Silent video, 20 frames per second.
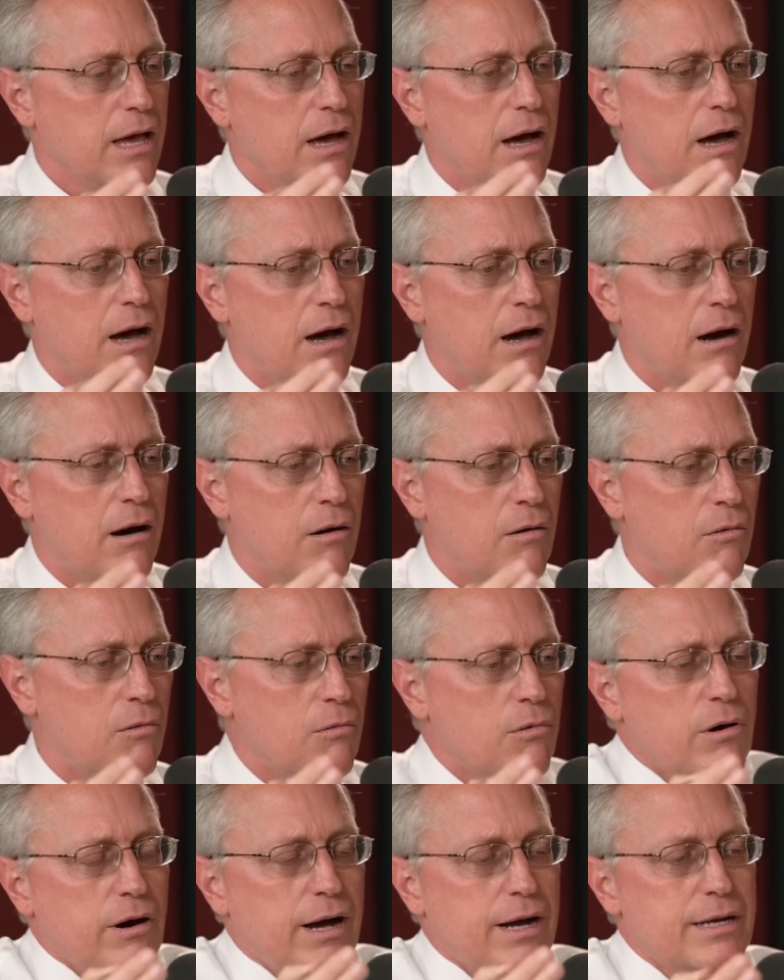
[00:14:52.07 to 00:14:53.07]

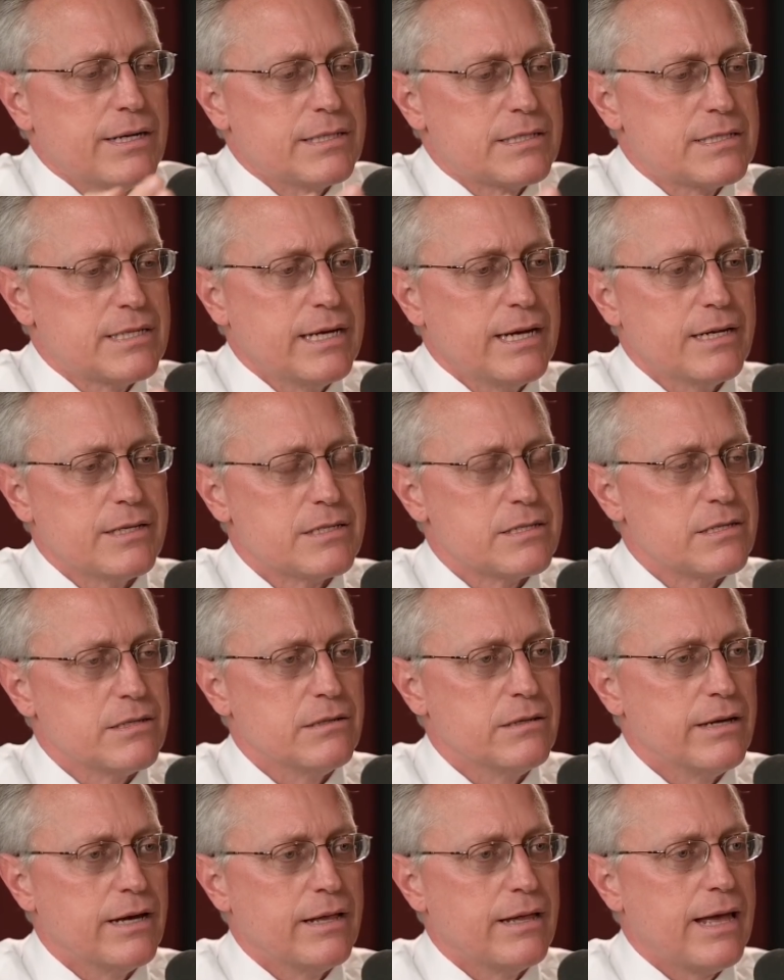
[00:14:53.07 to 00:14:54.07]
We're at a
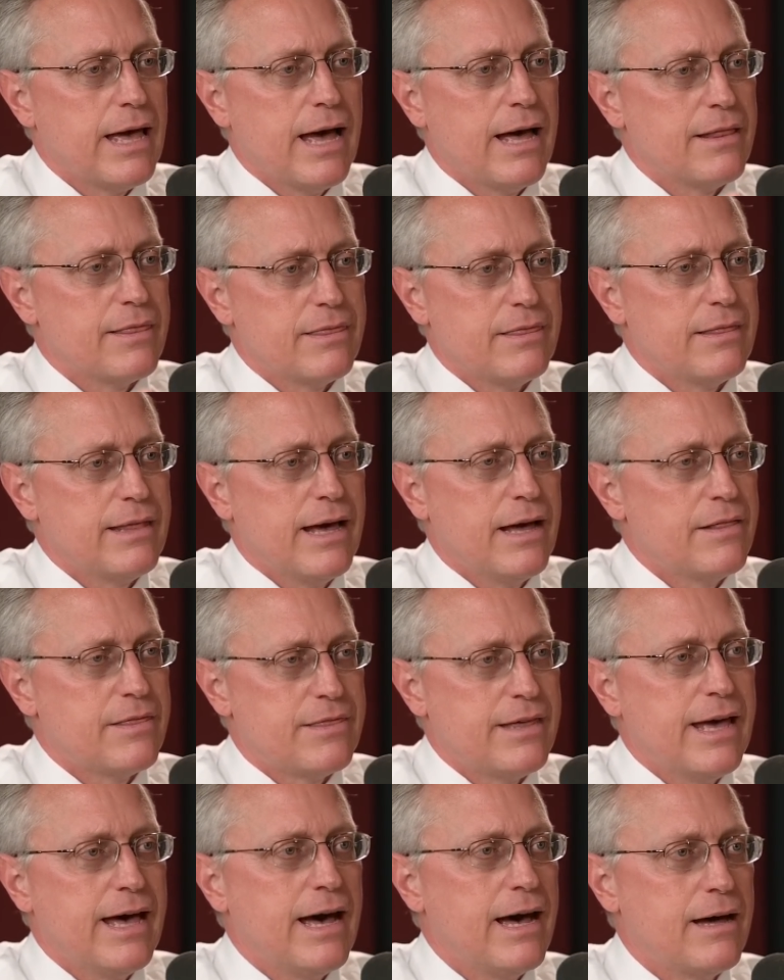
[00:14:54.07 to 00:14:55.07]
standstill at
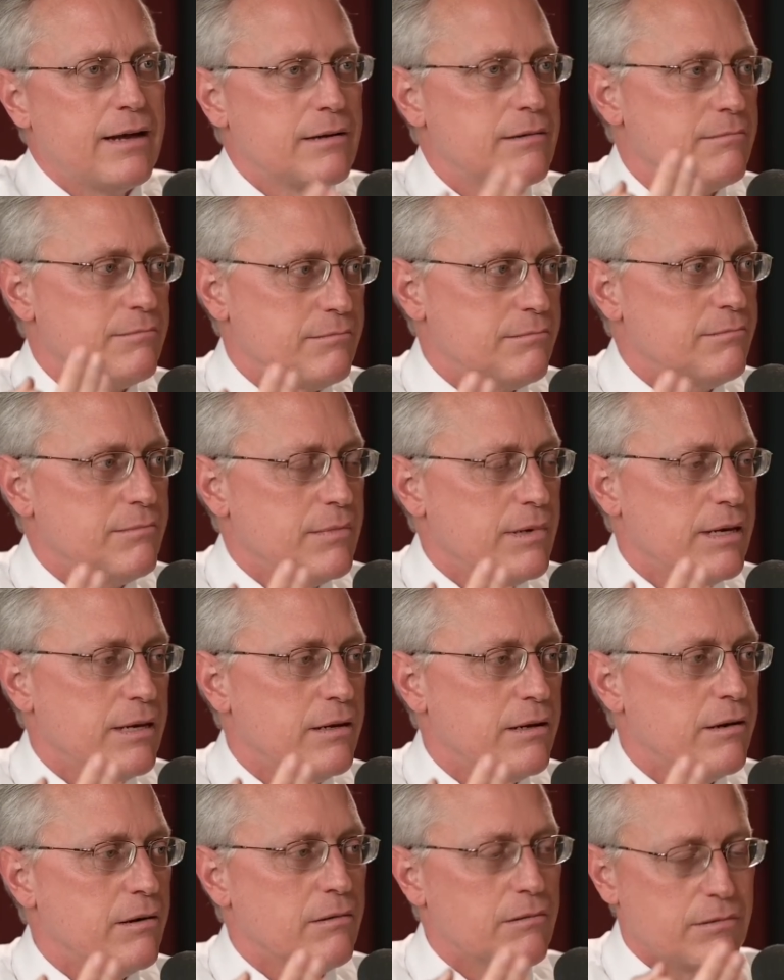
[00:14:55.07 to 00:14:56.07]
that, you
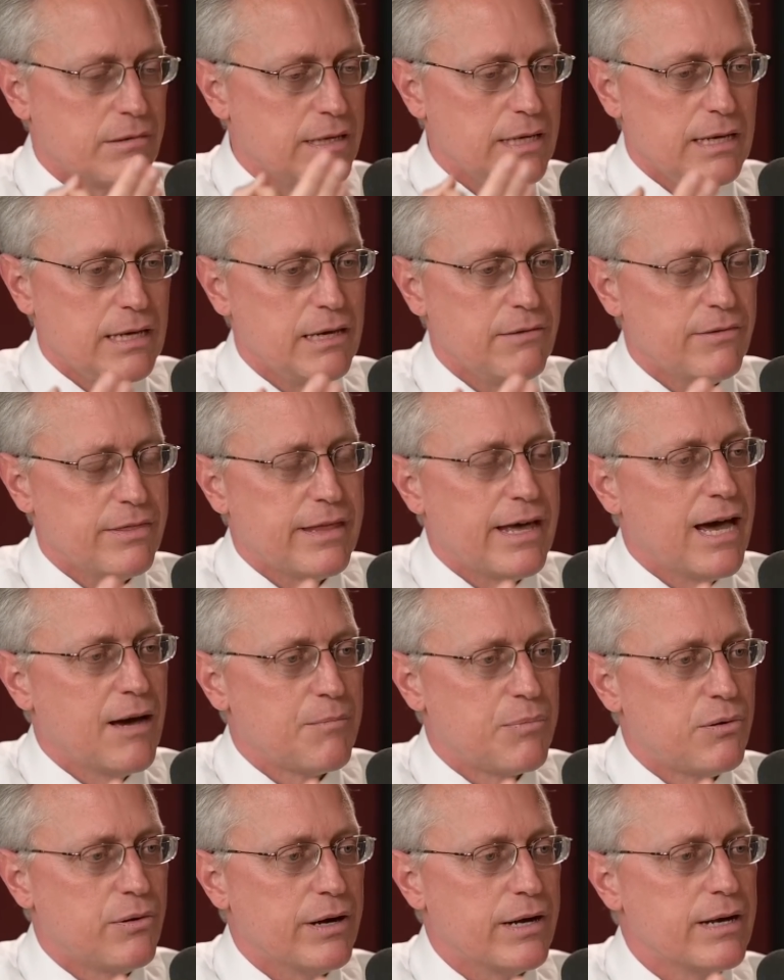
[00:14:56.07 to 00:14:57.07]
know, even
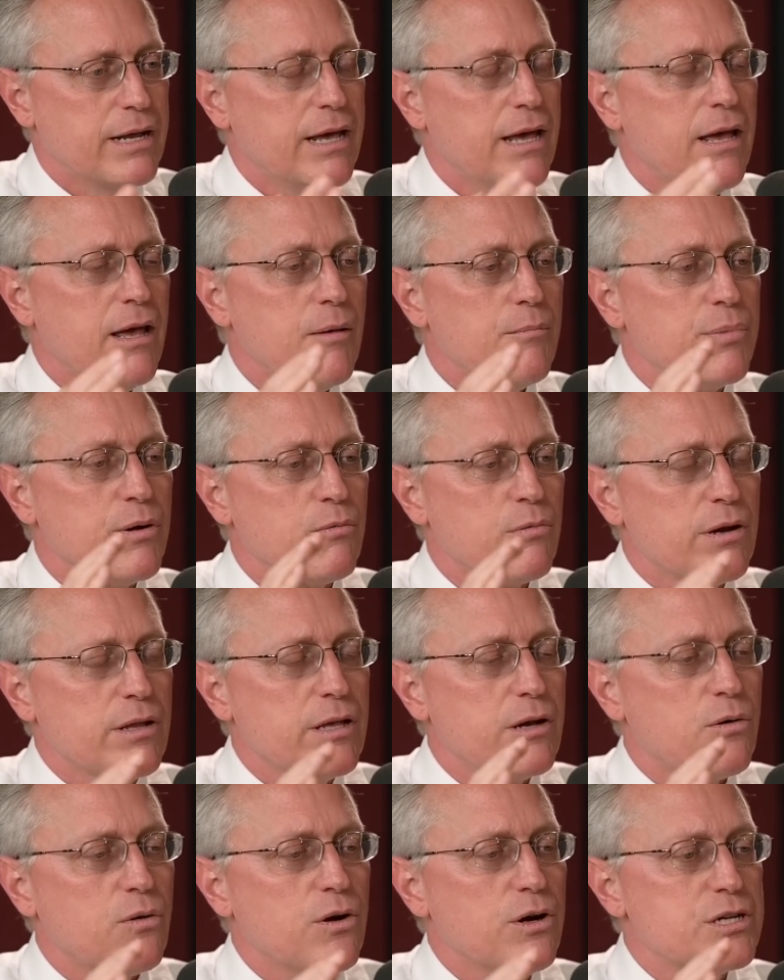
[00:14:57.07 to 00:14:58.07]
that point. But
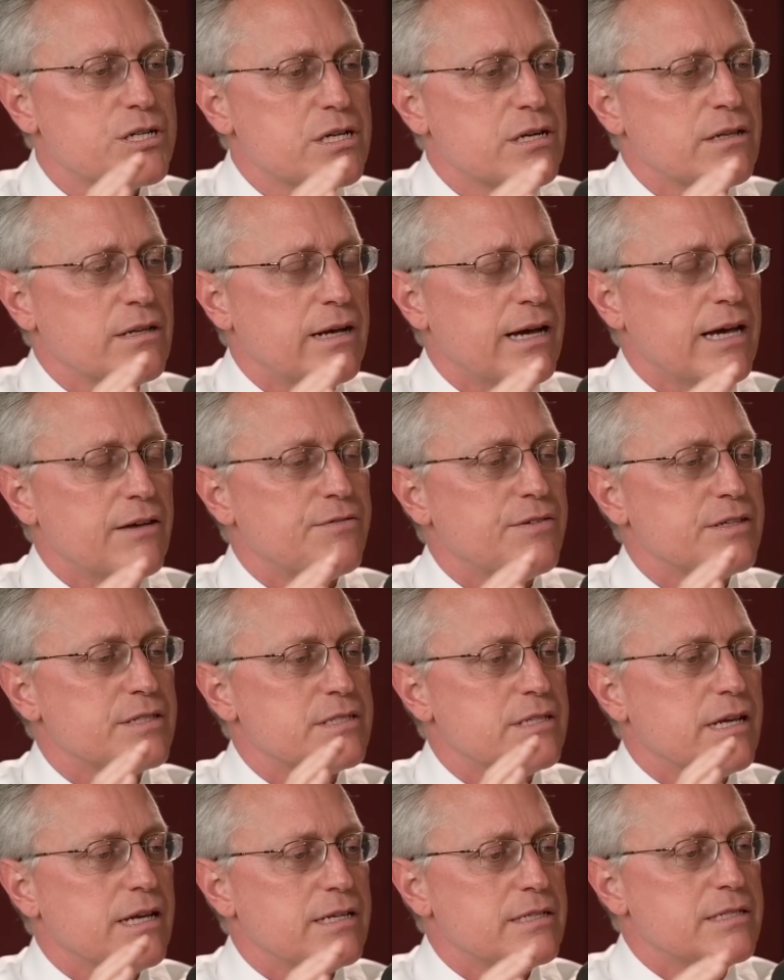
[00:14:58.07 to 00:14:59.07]
really, origin of life
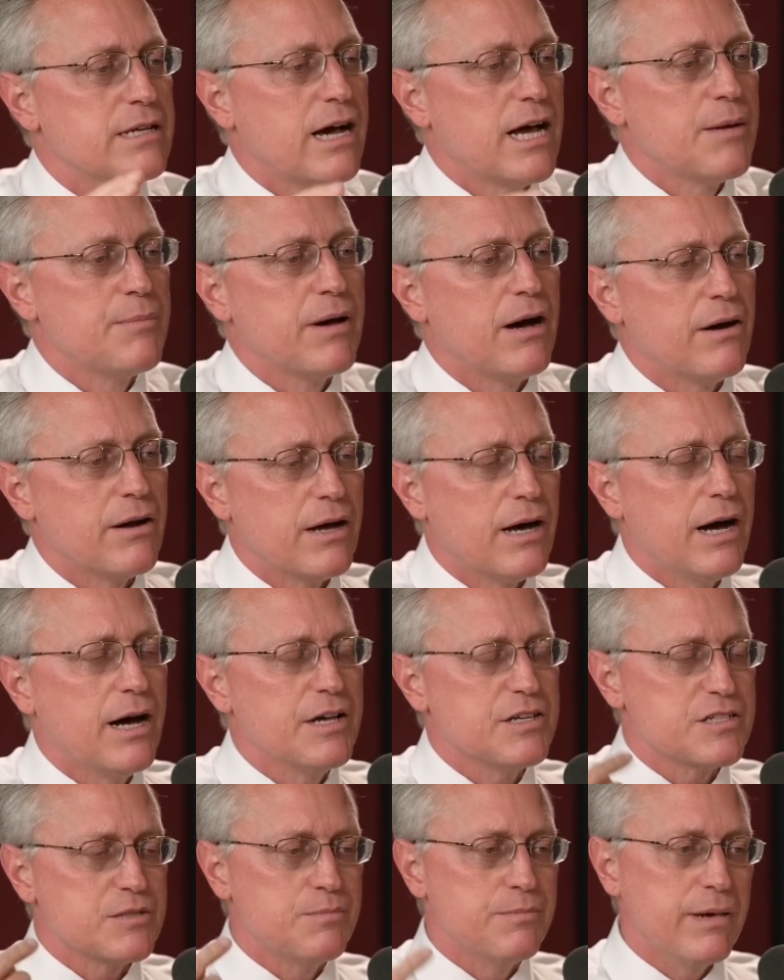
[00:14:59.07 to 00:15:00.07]
is not about
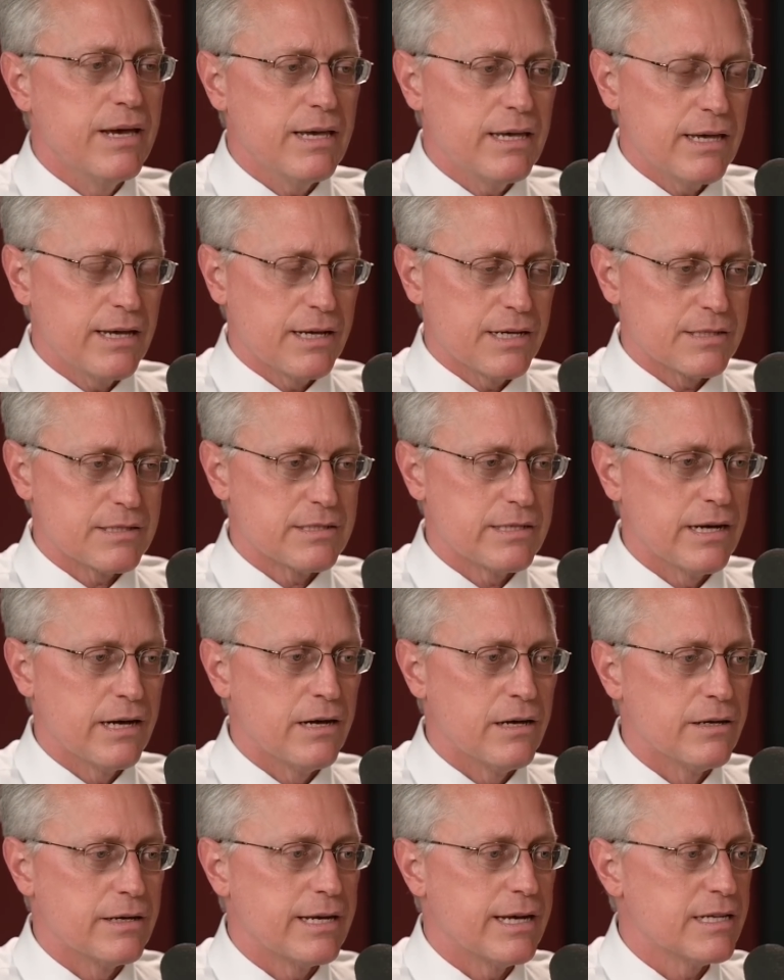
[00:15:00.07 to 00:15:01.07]
us making a cell.